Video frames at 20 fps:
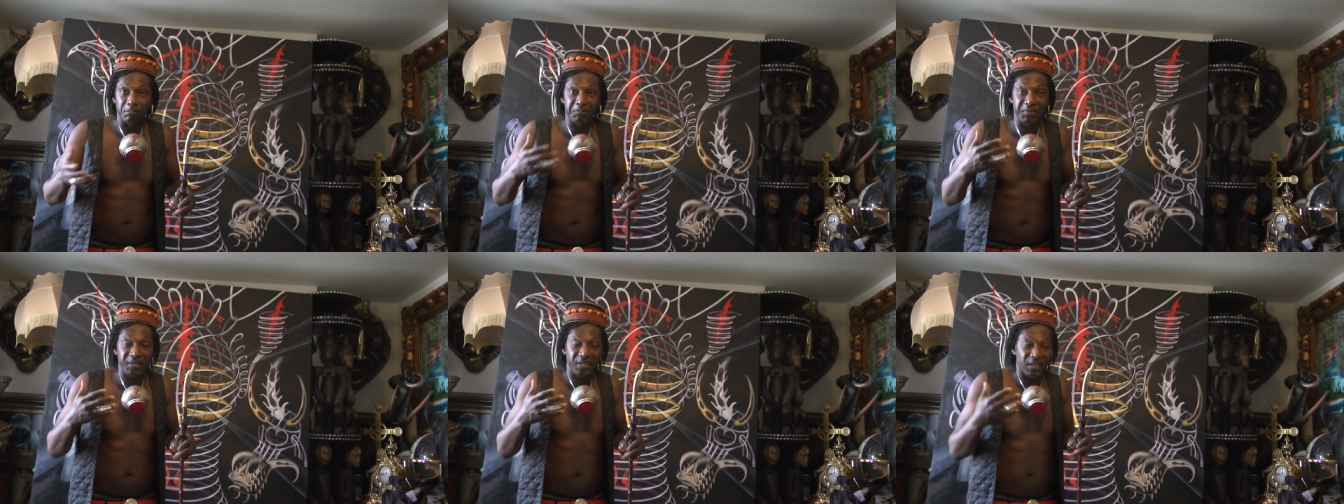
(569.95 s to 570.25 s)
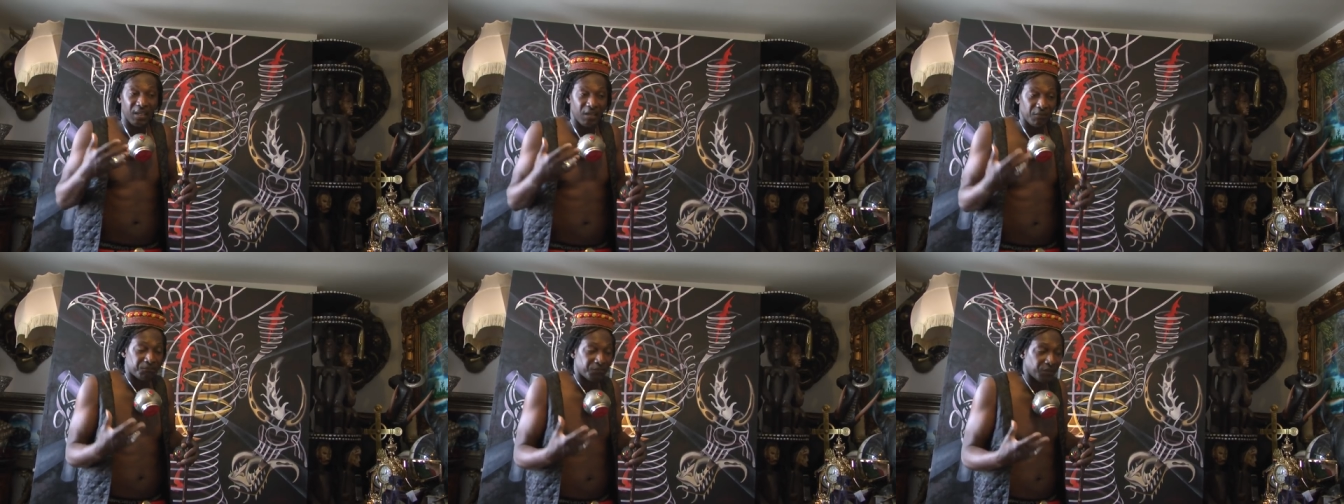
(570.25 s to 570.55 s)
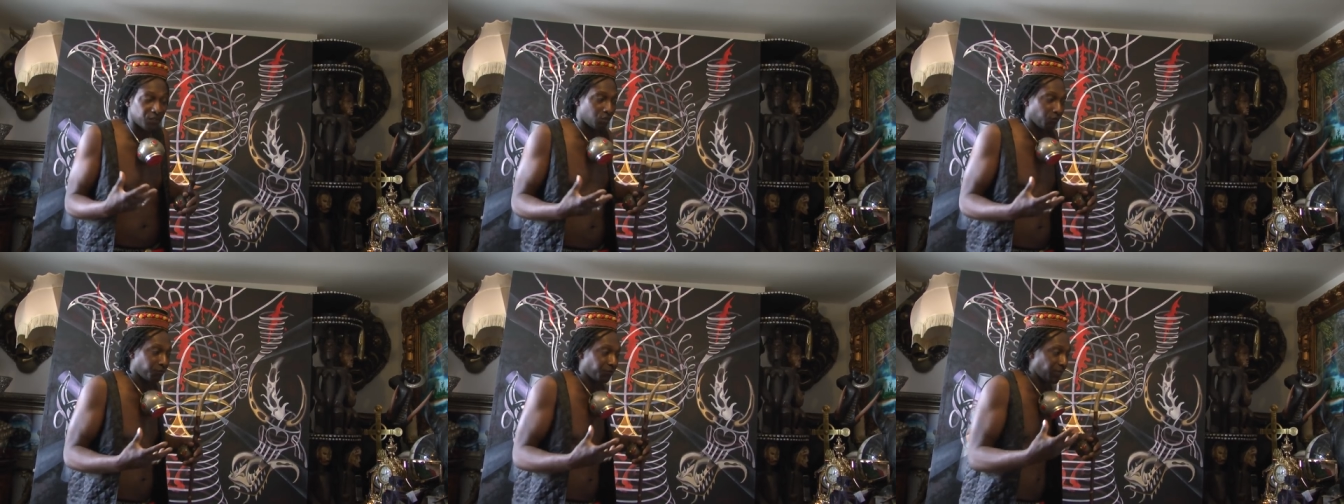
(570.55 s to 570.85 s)
being
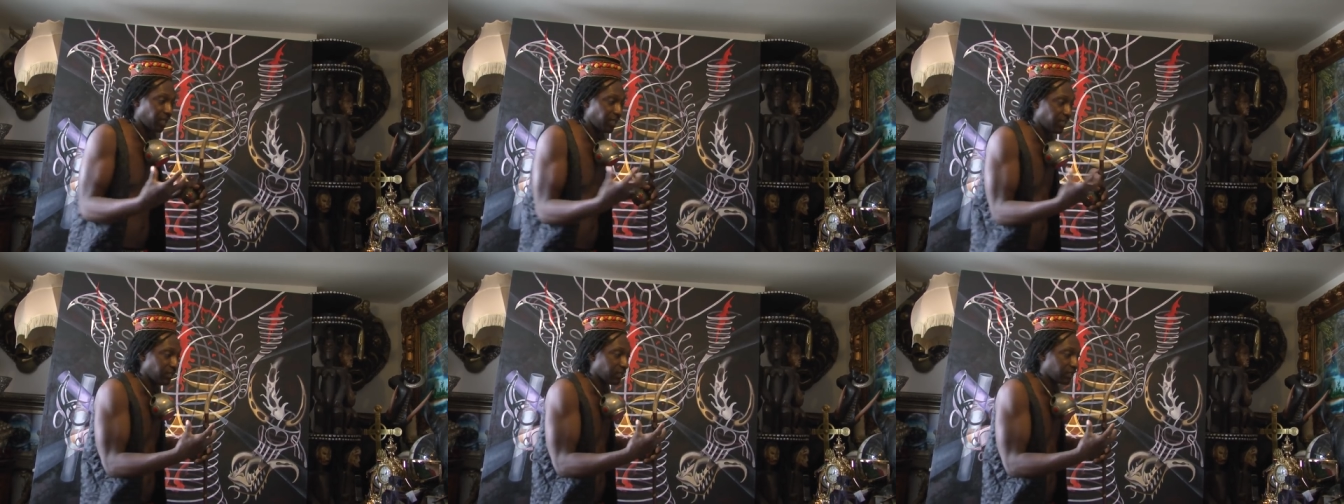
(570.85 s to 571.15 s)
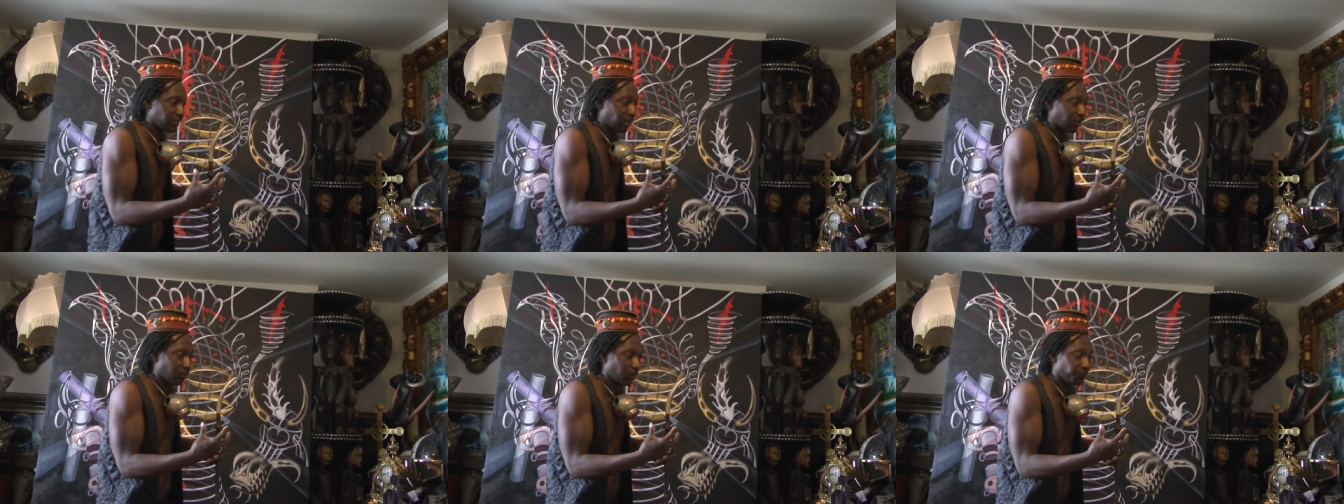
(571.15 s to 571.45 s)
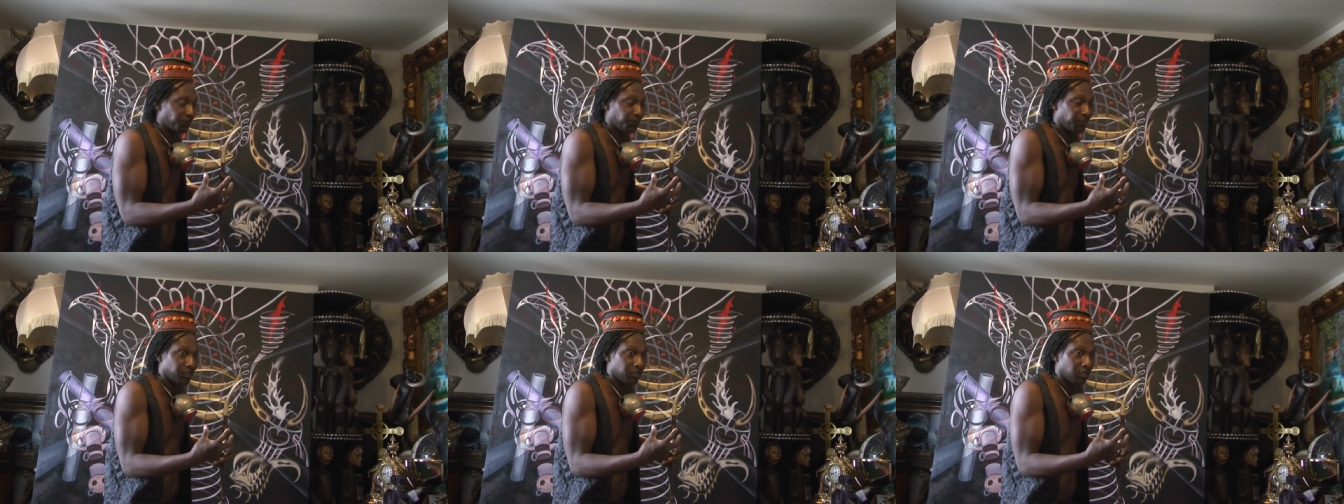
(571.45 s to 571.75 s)
afraid of any kind
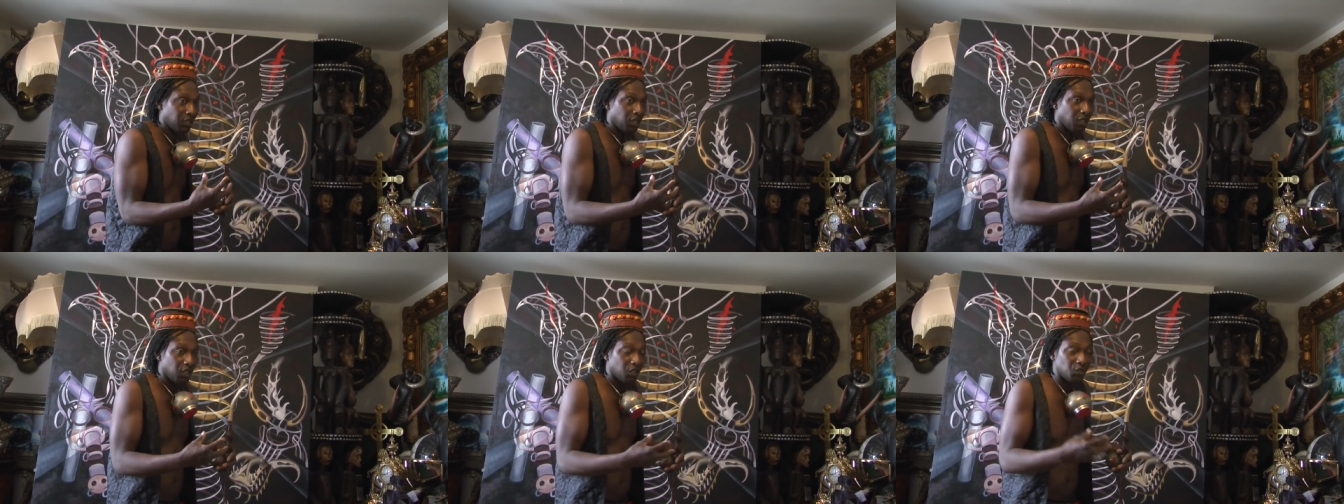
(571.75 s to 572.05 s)
of thing,